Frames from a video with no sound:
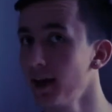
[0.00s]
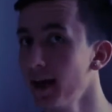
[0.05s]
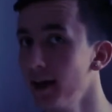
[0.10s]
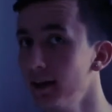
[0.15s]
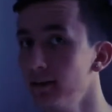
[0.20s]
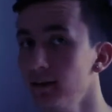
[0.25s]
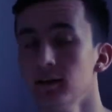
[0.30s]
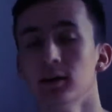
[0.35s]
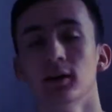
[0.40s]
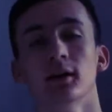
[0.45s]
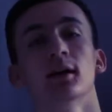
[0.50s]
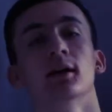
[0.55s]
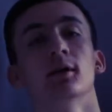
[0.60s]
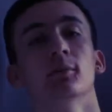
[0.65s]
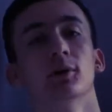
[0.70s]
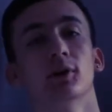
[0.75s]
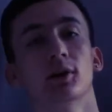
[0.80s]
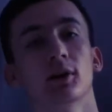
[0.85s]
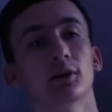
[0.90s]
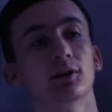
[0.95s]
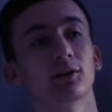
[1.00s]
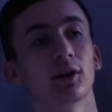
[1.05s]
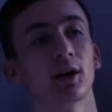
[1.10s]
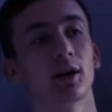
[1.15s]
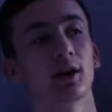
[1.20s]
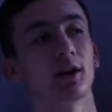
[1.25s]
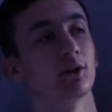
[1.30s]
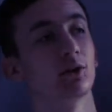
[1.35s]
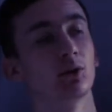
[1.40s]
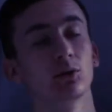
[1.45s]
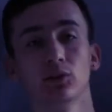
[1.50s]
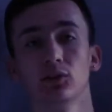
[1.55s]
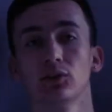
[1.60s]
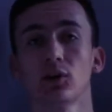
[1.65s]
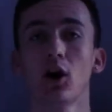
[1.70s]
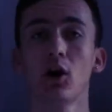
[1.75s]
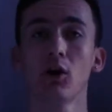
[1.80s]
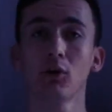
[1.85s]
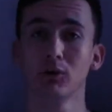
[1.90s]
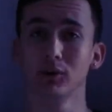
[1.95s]
head, because it uses
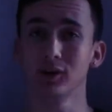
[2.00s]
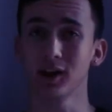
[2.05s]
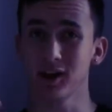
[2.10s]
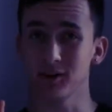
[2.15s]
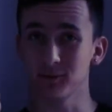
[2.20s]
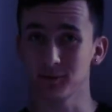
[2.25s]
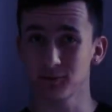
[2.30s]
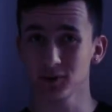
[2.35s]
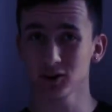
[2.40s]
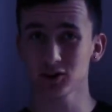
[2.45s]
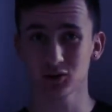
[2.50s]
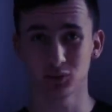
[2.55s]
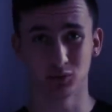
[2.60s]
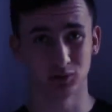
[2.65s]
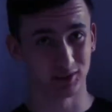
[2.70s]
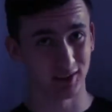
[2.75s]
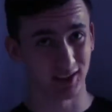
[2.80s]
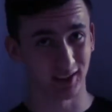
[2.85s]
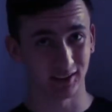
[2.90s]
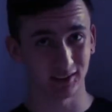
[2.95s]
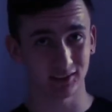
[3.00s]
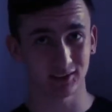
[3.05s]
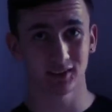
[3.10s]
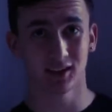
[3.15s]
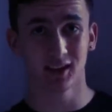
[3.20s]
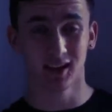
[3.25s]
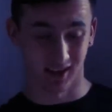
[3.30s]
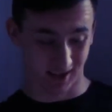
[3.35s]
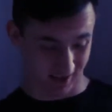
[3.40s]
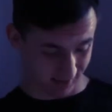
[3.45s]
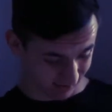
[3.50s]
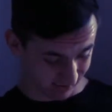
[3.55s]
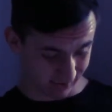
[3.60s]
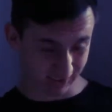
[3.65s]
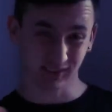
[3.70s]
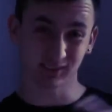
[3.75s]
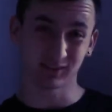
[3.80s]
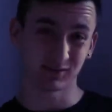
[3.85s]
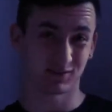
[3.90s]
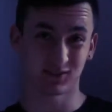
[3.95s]
aural and visual links,
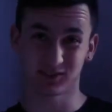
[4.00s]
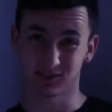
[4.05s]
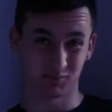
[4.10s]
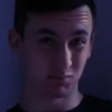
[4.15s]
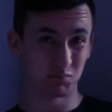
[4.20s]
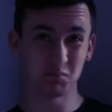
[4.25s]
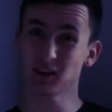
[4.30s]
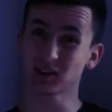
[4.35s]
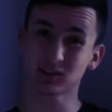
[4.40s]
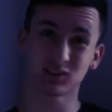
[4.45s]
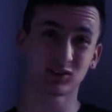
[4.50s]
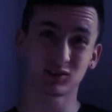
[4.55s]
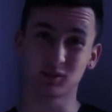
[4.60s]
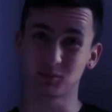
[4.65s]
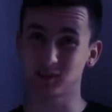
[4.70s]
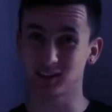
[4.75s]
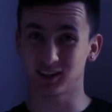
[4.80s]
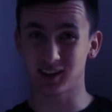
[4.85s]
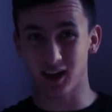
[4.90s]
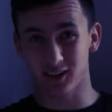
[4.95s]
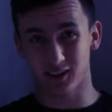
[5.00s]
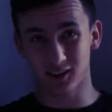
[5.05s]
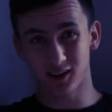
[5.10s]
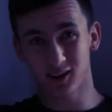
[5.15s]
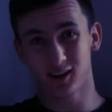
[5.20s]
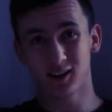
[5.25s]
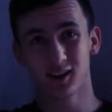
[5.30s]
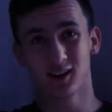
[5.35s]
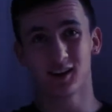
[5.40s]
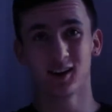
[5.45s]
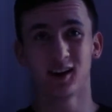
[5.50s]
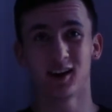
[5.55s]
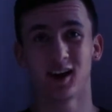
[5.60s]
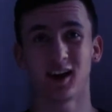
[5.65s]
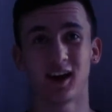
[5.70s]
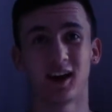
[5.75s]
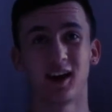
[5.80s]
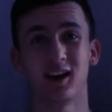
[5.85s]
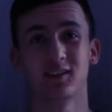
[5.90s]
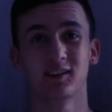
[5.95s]
mixes them together,
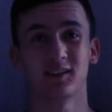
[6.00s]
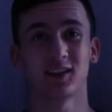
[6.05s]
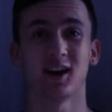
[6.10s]
and